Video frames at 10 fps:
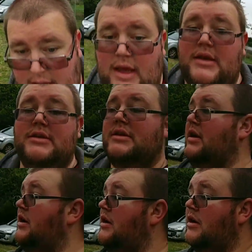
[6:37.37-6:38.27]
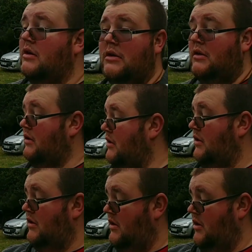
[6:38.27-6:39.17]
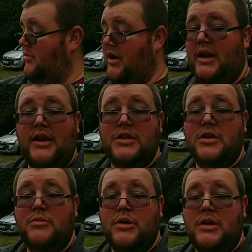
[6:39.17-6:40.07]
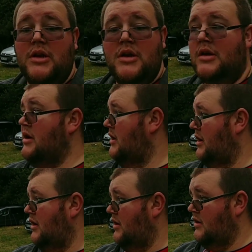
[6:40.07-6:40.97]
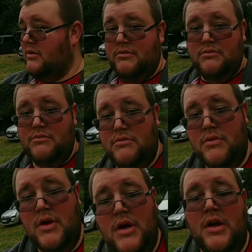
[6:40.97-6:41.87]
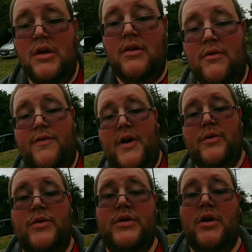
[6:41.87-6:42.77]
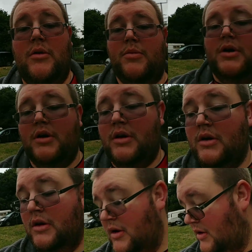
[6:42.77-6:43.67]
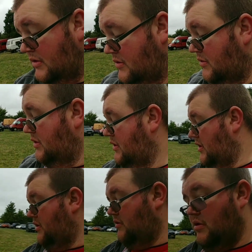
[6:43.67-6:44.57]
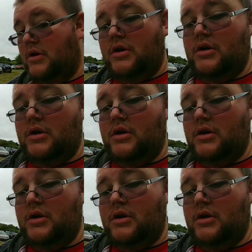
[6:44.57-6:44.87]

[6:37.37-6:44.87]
is a bit of clear tubing, little funnel on top. So what I'm going to do